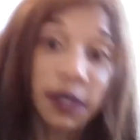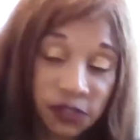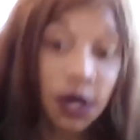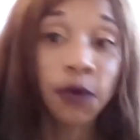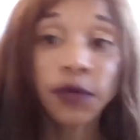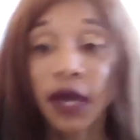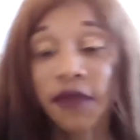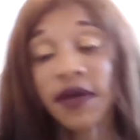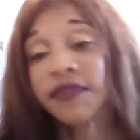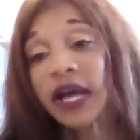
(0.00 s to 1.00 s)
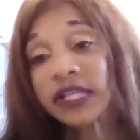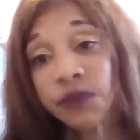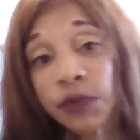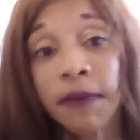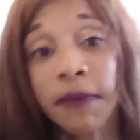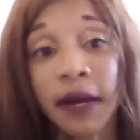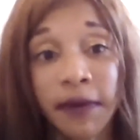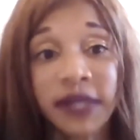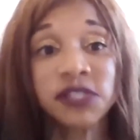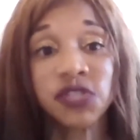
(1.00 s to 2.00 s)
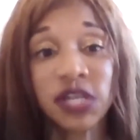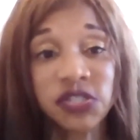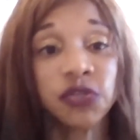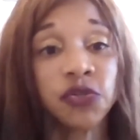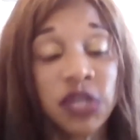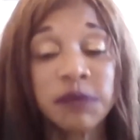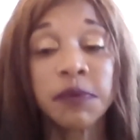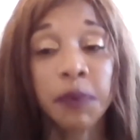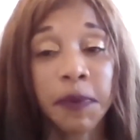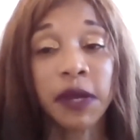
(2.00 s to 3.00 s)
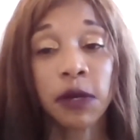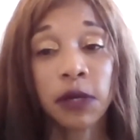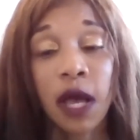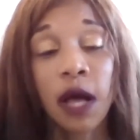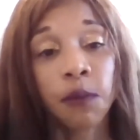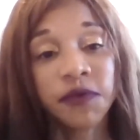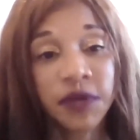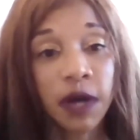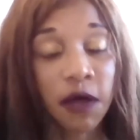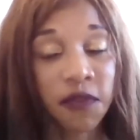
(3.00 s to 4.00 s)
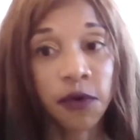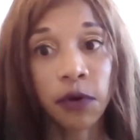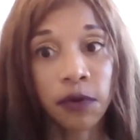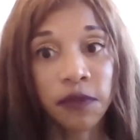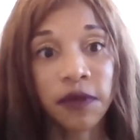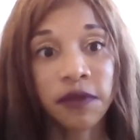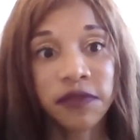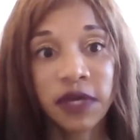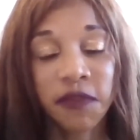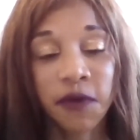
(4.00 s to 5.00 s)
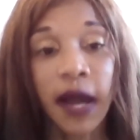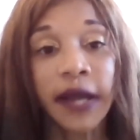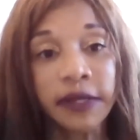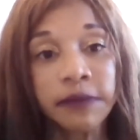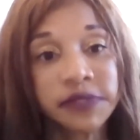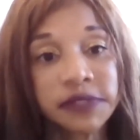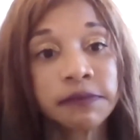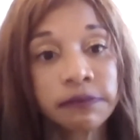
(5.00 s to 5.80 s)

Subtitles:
So yeah, that's really my suggestion. You need to be prepared with the other items.